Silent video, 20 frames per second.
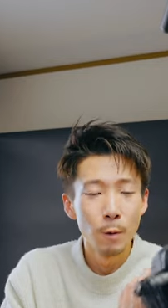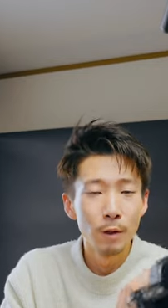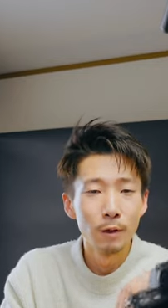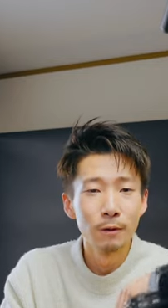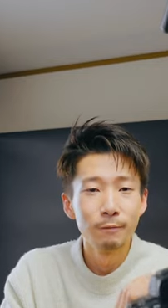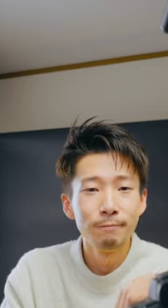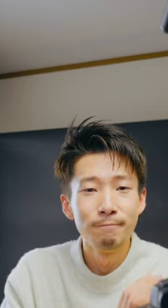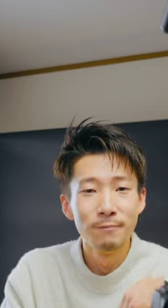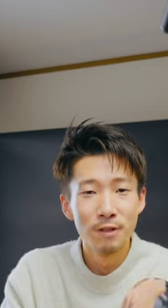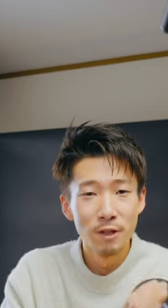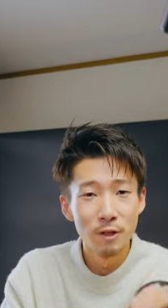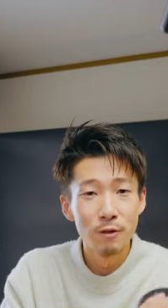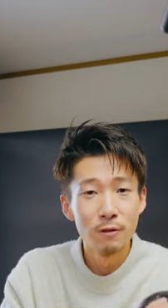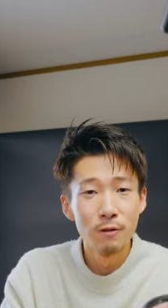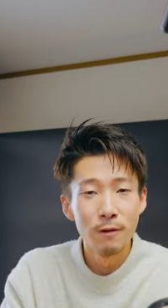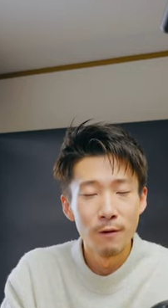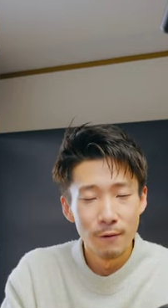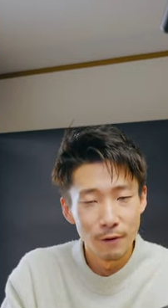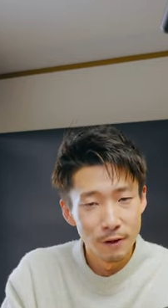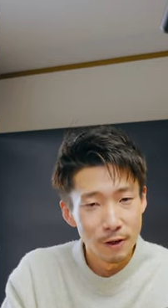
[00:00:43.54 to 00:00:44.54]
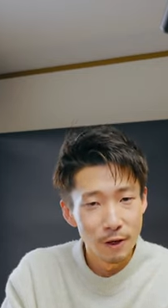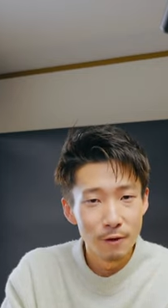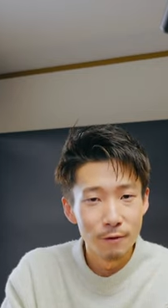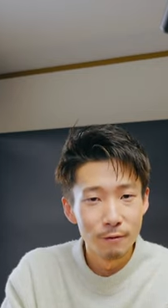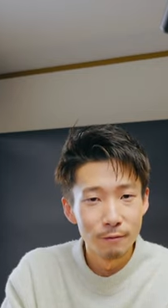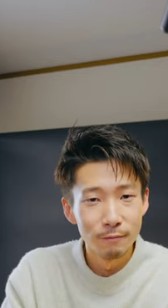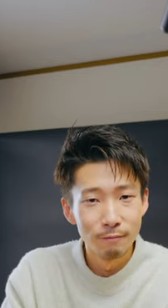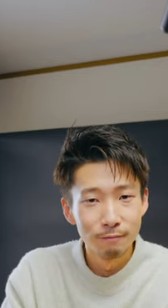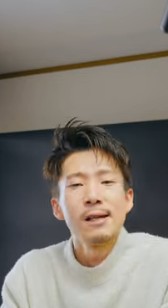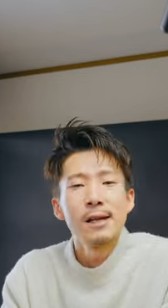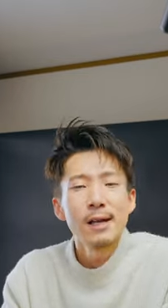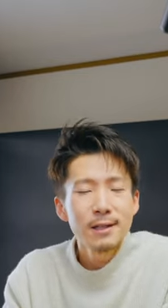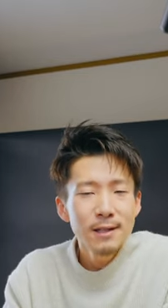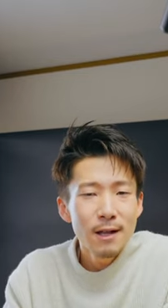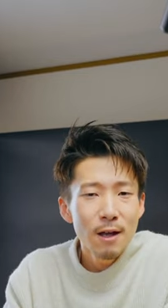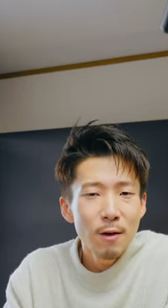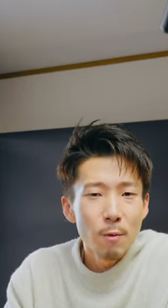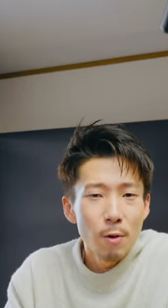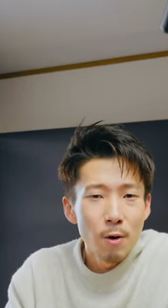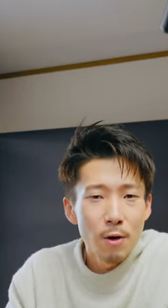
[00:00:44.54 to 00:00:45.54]
will do for you. Is
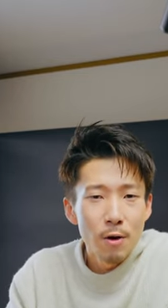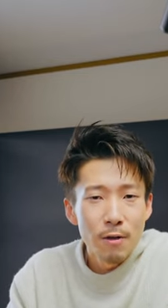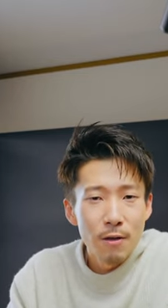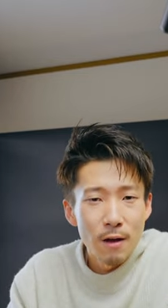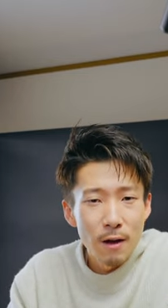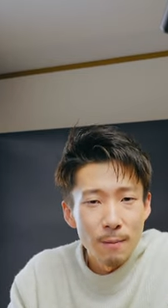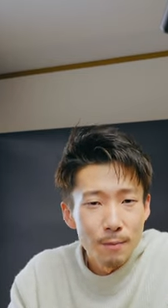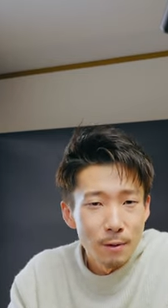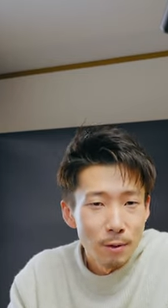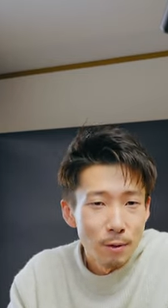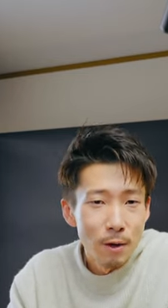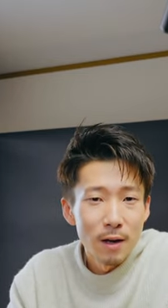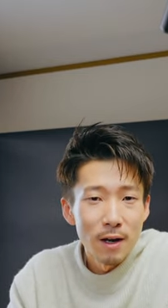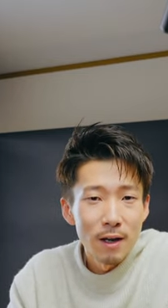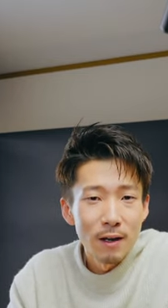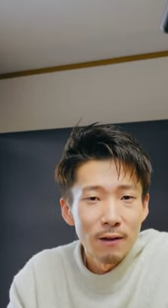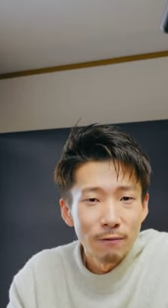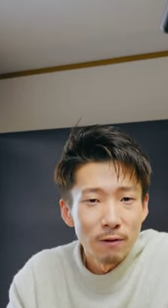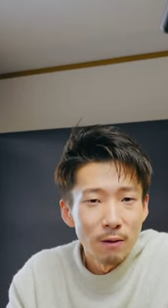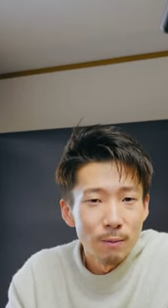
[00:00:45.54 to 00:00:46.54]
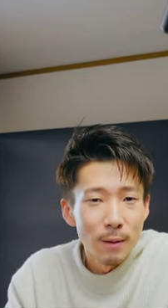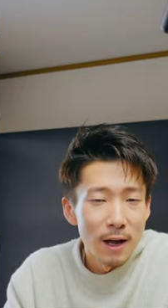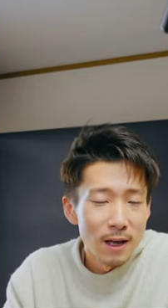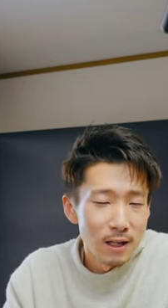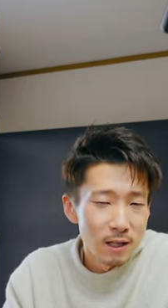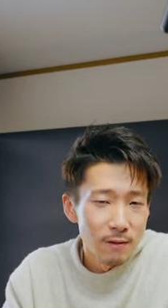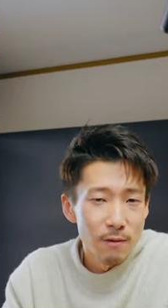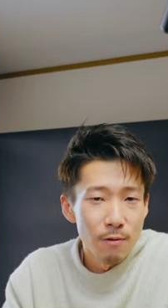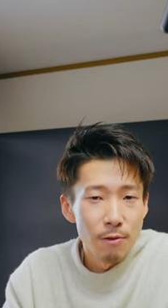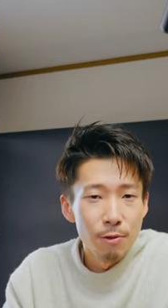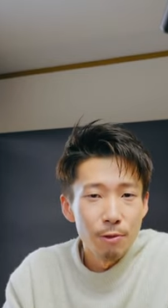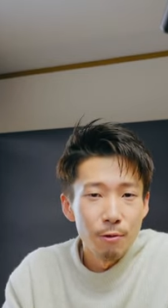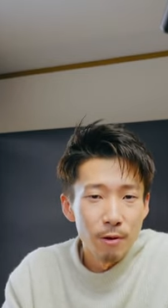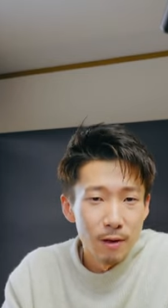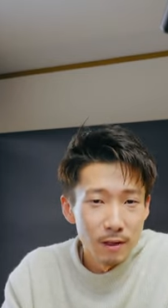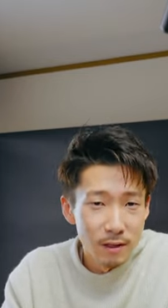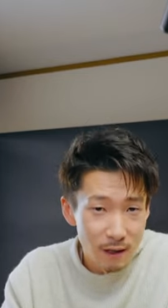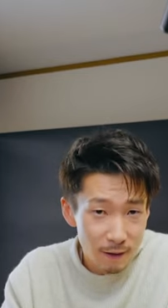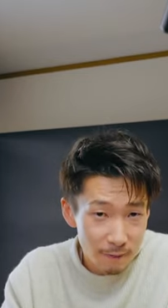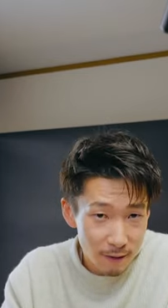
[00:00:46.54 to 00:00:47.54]
it worth upgrading from
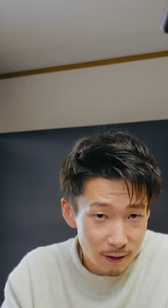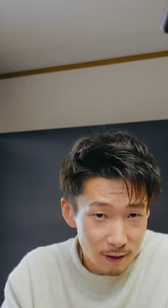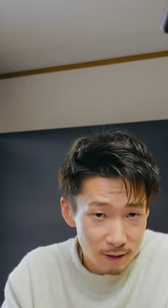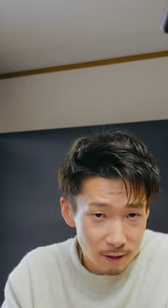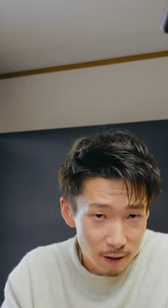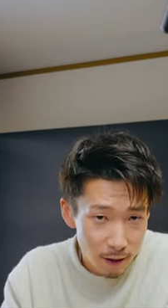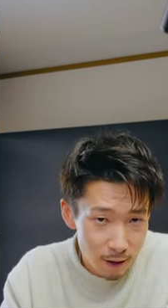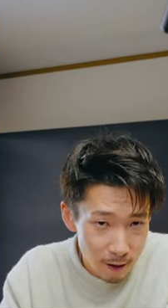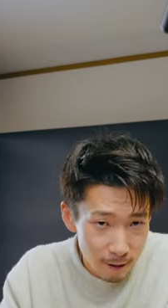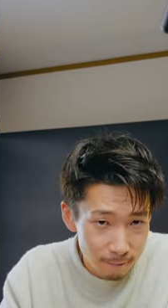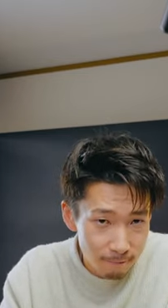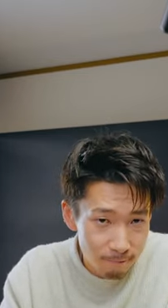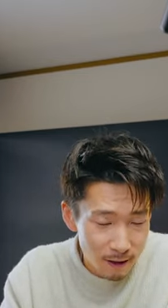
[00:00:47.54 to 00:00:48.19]
A7III to FX30?